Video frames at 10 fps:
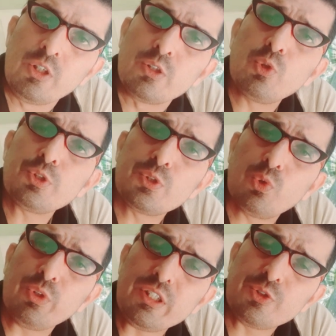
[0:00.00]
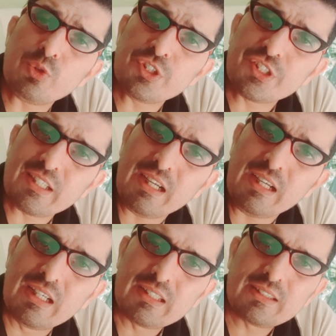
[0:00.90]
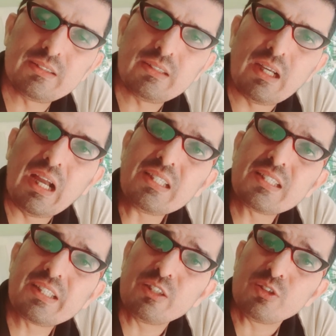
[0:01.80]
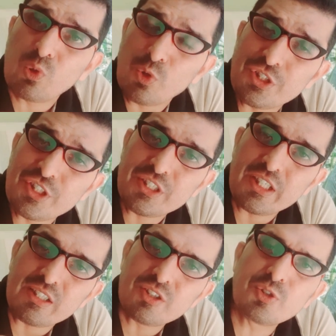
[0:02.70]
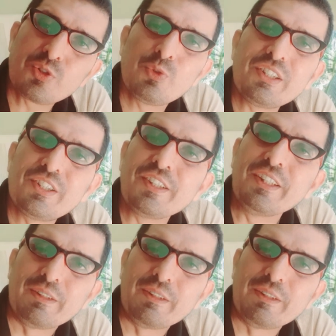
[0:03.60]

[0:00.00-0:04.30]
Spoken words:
So students should start asking questions to the tree.